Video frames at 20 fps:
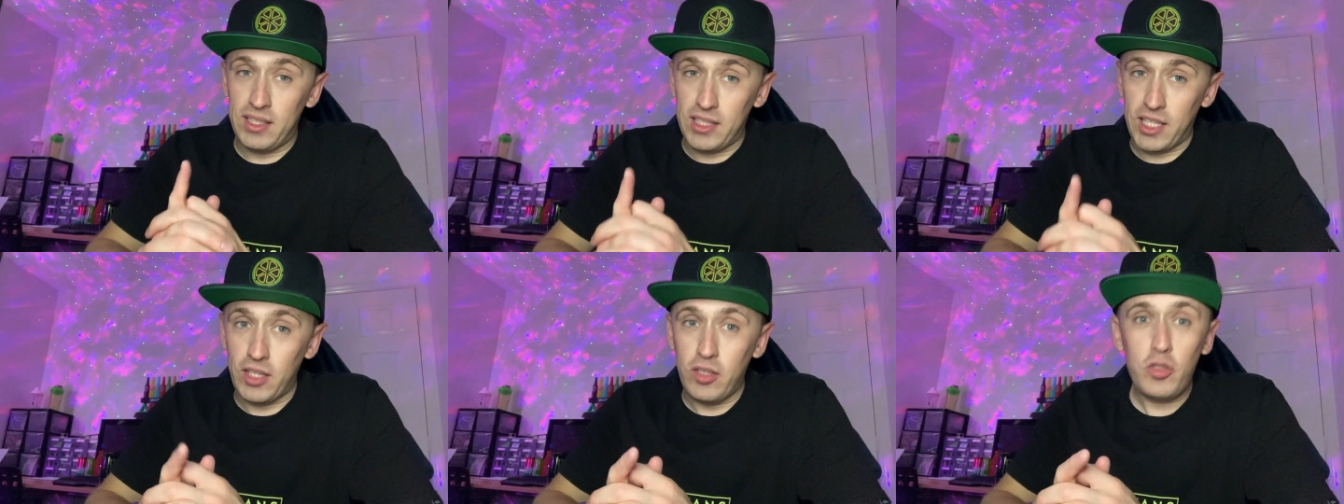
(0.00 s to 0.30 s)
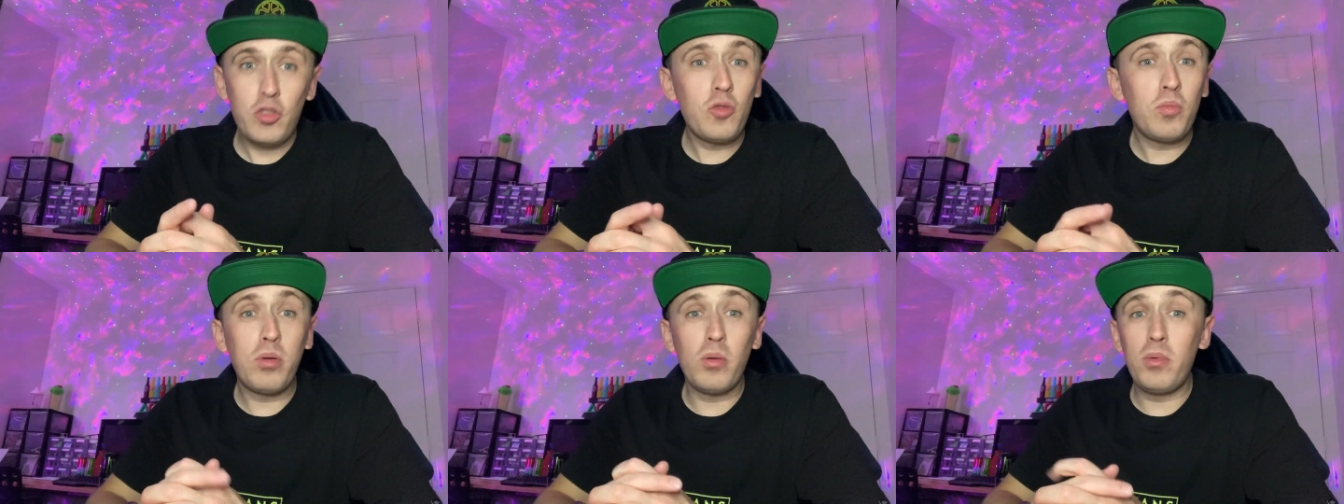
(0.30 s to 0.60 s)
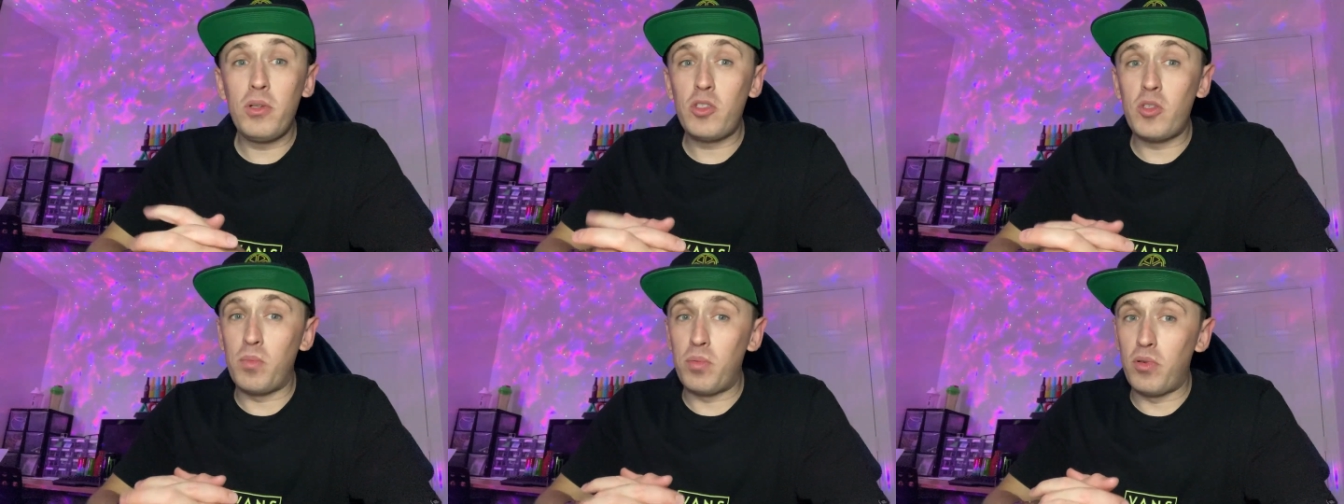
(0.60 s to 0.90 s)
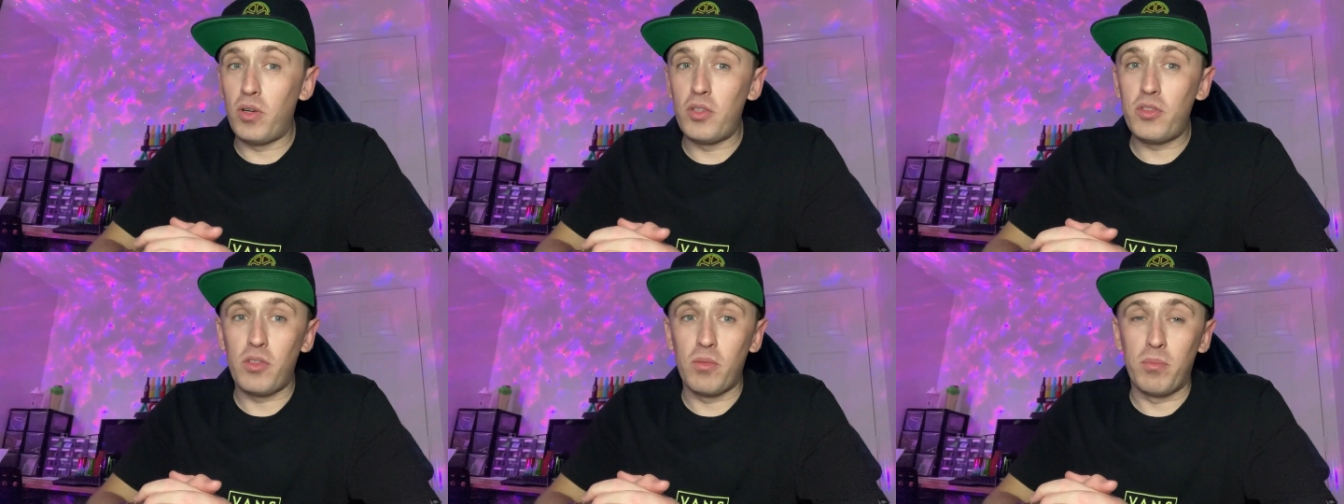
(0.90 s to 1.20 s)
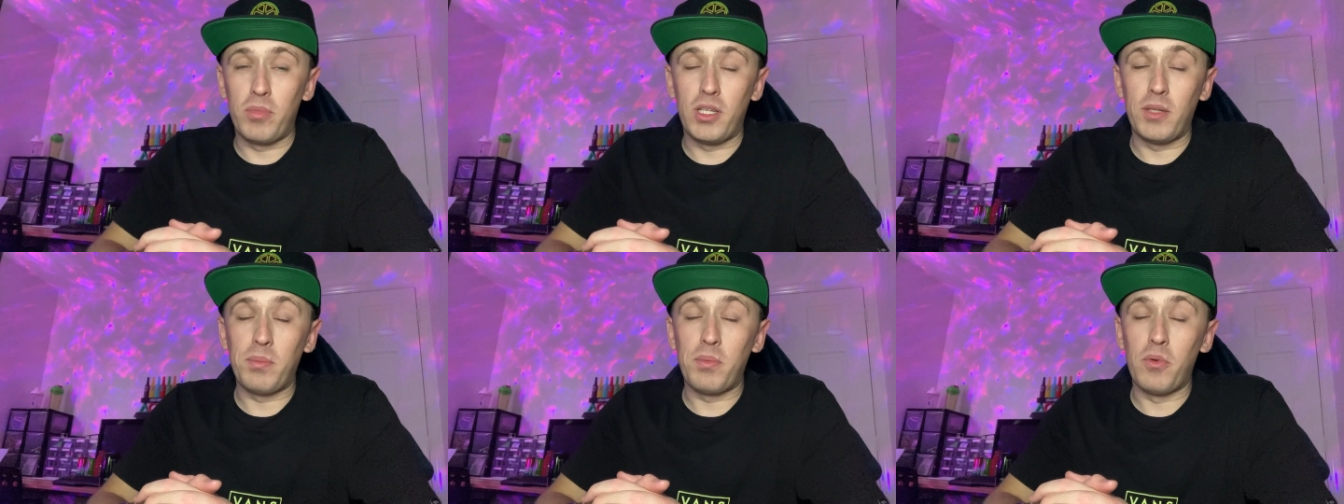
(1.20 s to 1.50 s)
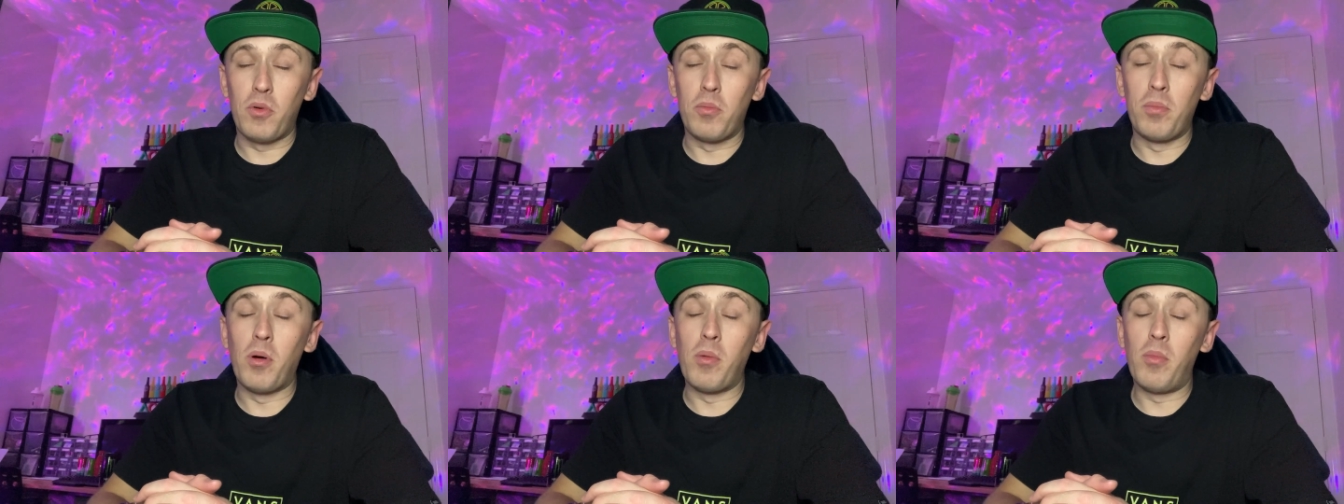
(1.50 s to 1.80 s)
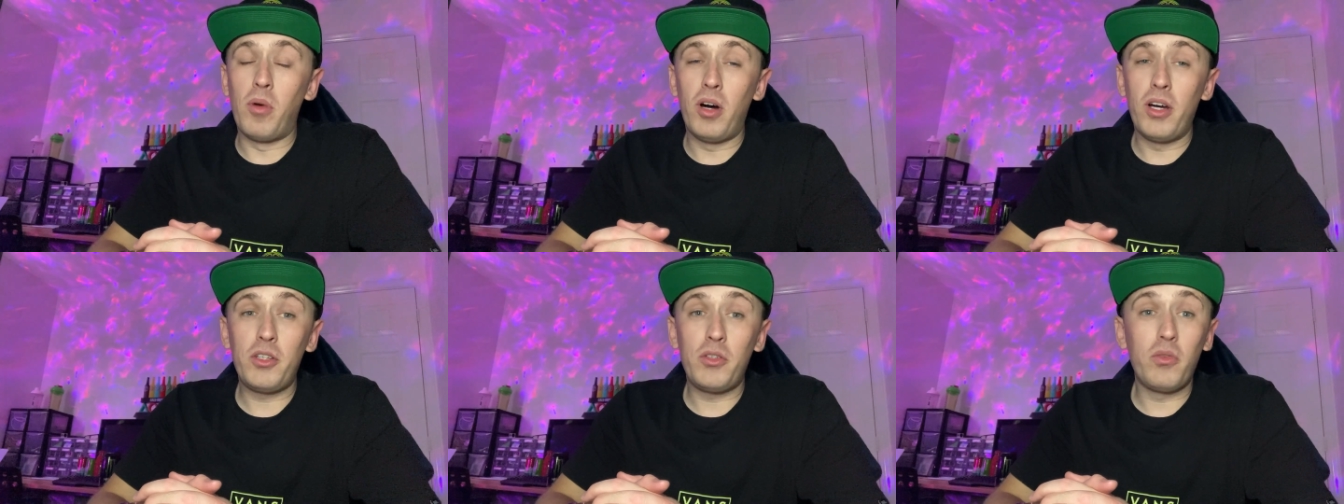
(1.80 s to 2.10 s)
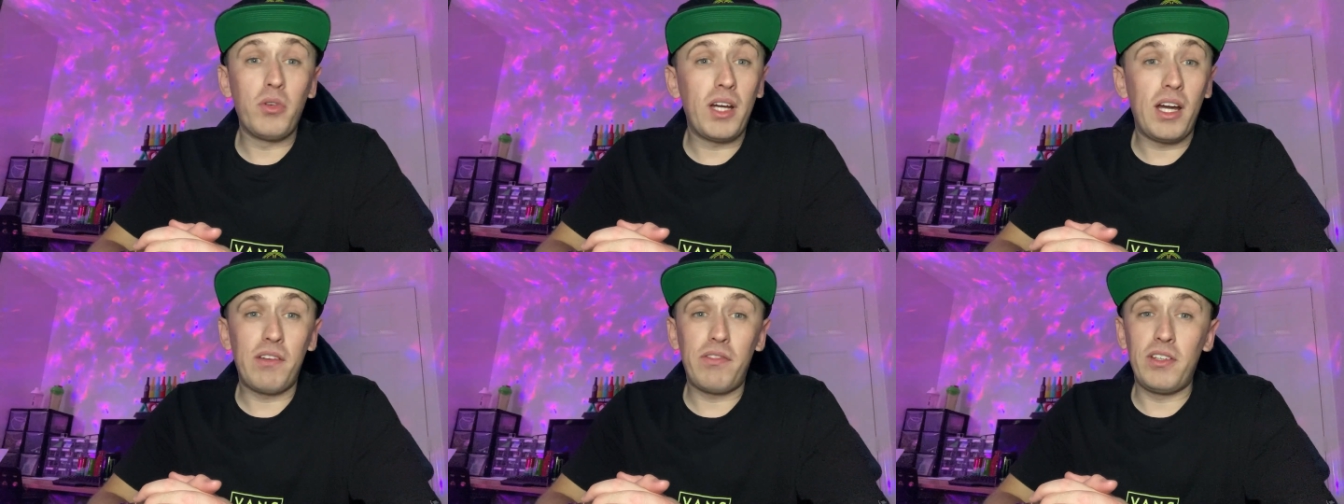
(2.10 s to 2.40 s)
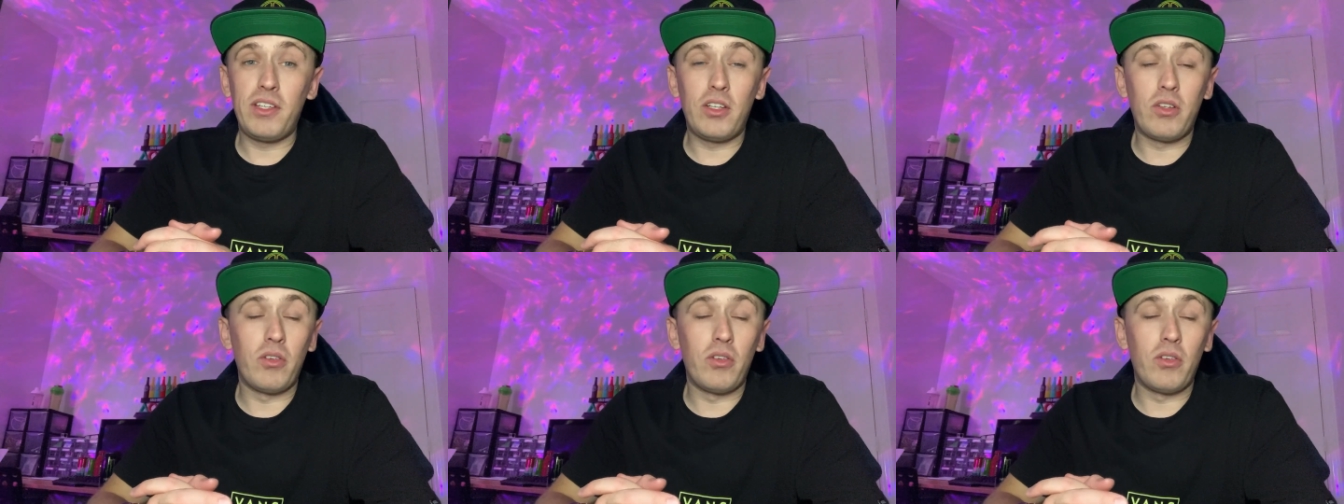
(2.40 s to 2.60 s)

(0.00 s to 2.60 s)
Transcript: And this will probably surprise some people, but my ideal caffeine